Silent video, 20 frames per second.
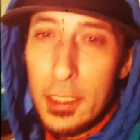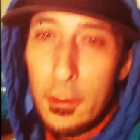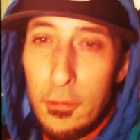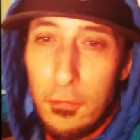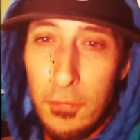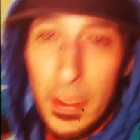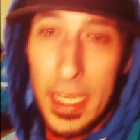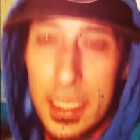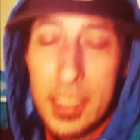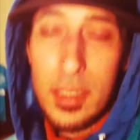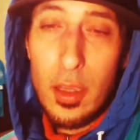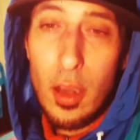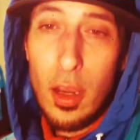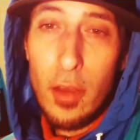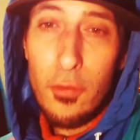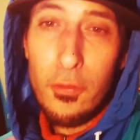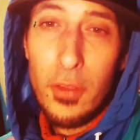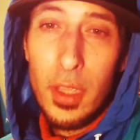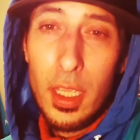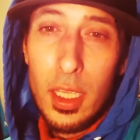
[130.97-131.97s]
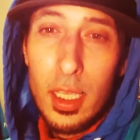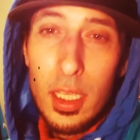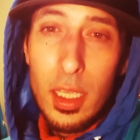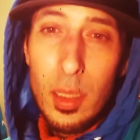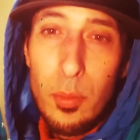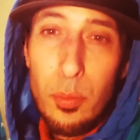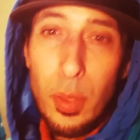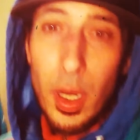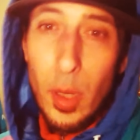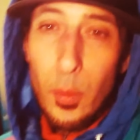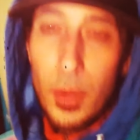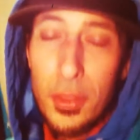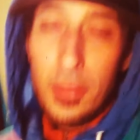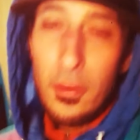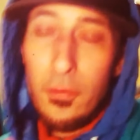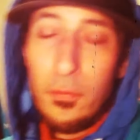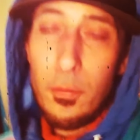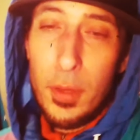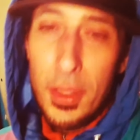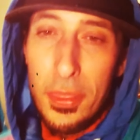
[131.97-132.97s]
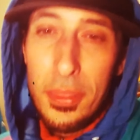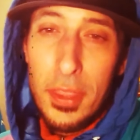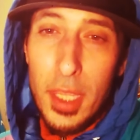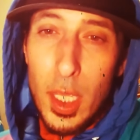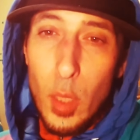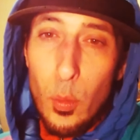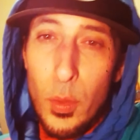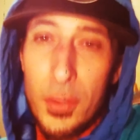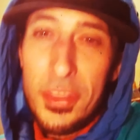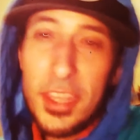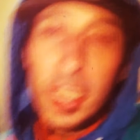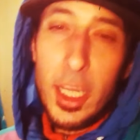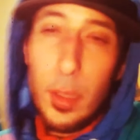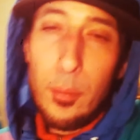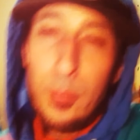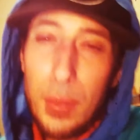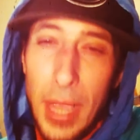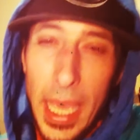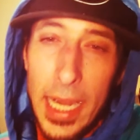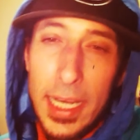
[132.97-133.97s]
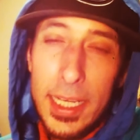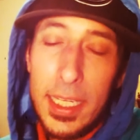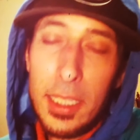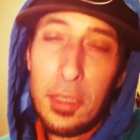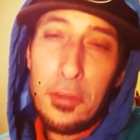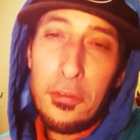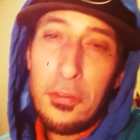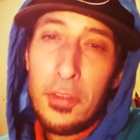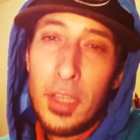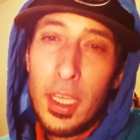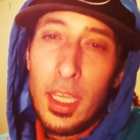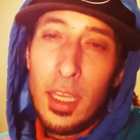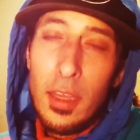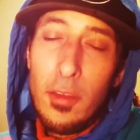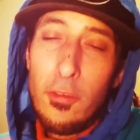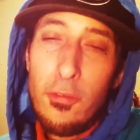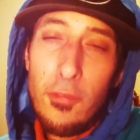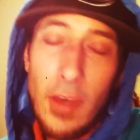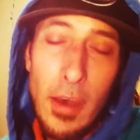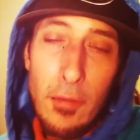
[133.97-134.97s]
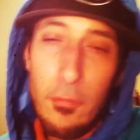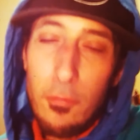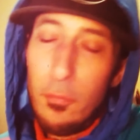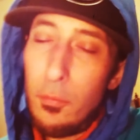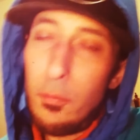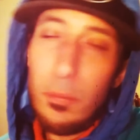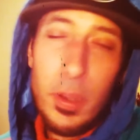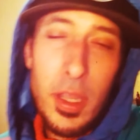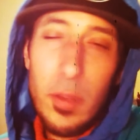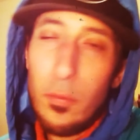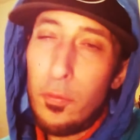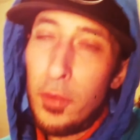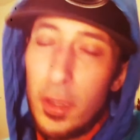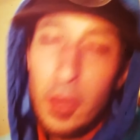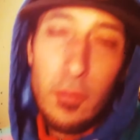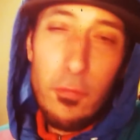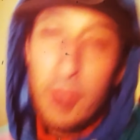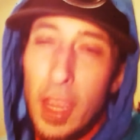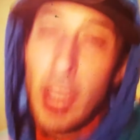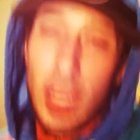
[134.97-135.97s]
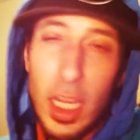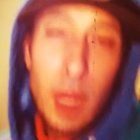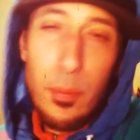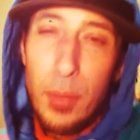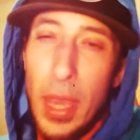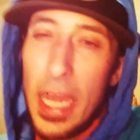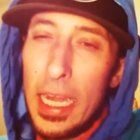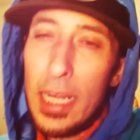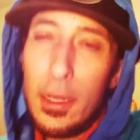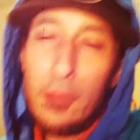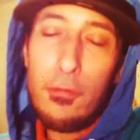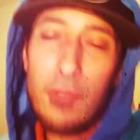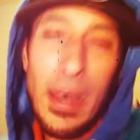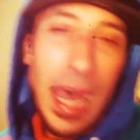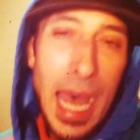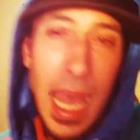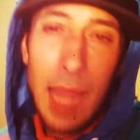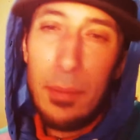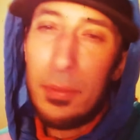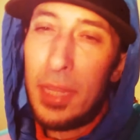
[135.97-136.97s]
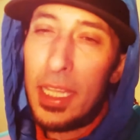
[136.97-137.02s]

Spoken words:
face-off, but with the competitive, very competitive vibe.